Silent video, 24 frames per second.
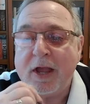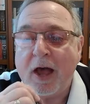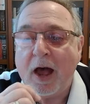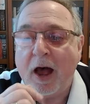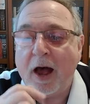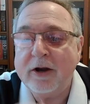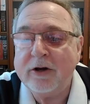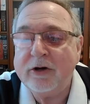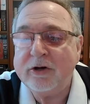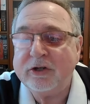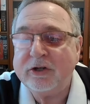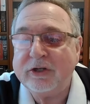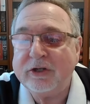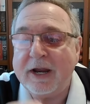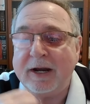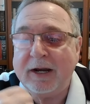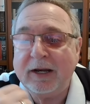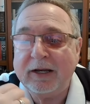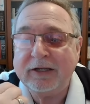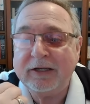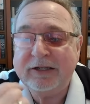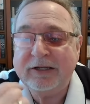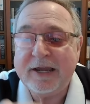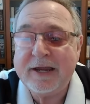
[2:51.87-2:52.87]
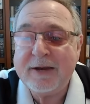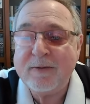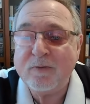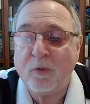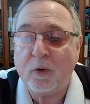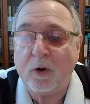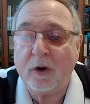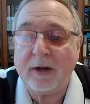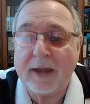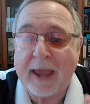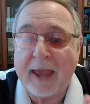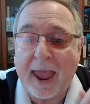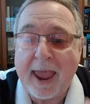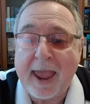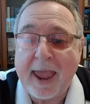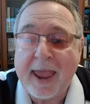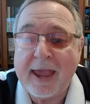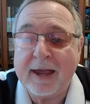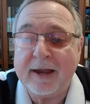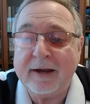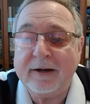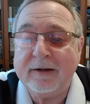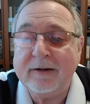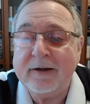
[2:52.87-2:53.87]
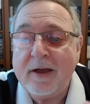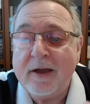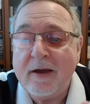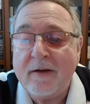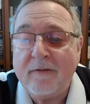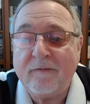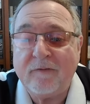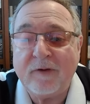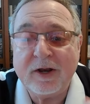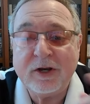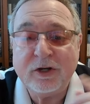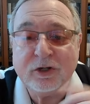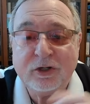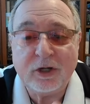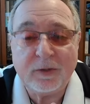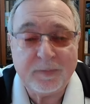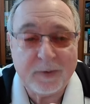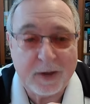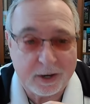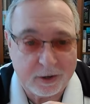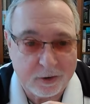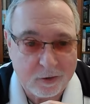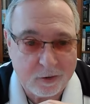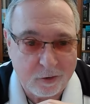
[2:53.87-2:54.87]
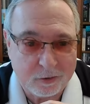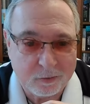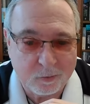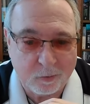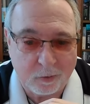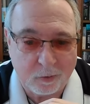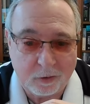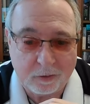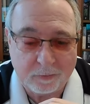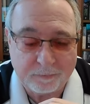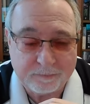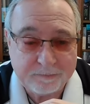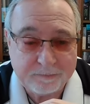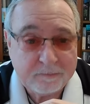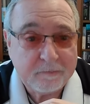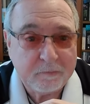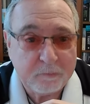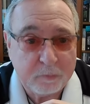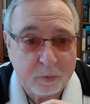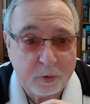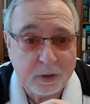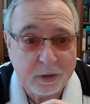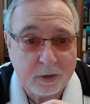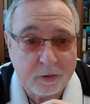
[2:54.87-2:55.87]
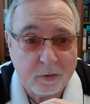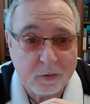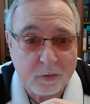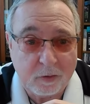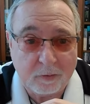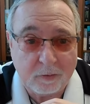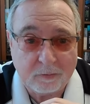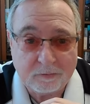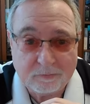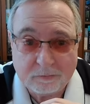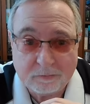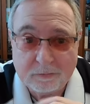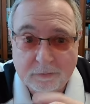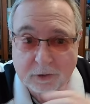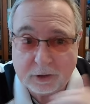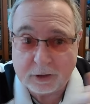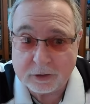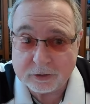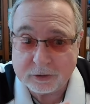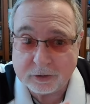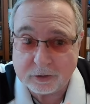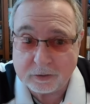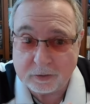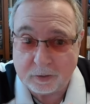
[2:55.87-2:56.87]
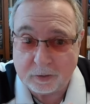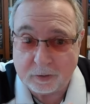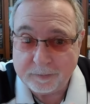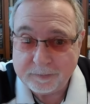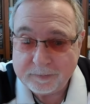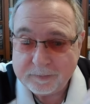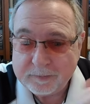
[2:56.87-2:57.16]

understanding, teamwork, and friendship and hard work. Pretty cool. Good school.